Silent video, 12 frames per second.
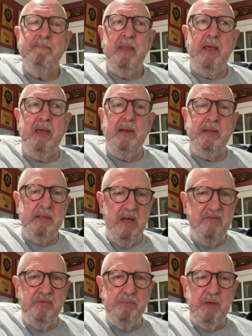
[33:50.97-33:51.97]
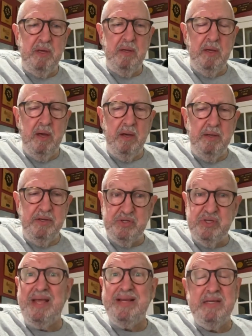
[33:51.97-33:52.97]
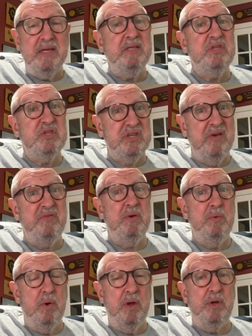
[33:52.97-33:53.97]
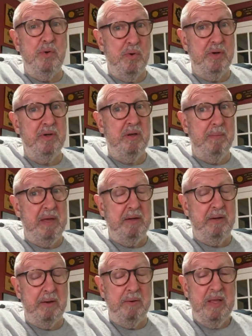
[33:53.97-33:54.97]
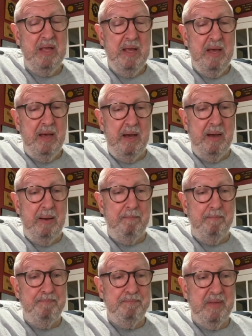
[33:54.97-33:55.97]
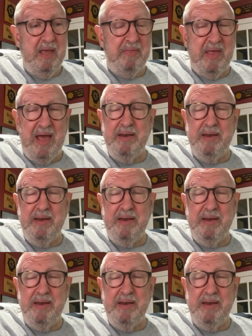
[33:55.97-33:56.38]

and he left me his 1971 Norton Commando. And that